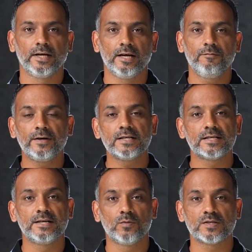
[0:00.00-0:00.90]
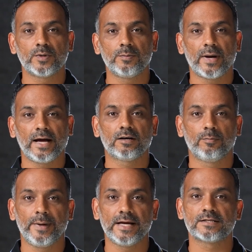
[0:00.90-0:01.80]
If it is the investment
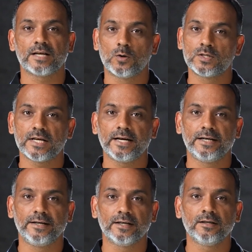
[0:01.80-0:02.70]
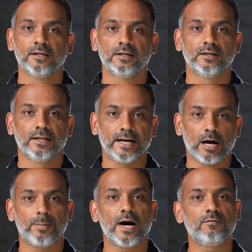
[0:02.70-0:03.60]
bank based outside India, then
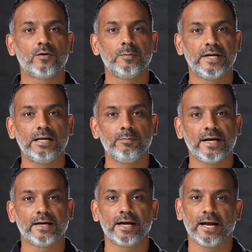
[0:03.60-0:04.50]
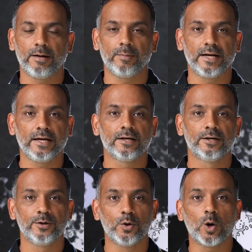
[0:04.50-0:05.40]
apart from deal making and M&A,
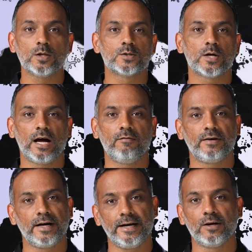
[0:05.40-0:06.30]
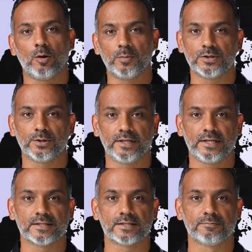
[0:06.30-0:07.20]
you also have trading
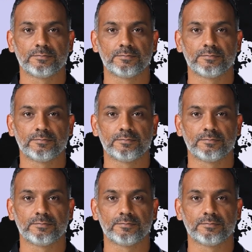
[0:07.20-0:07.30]
opportunities.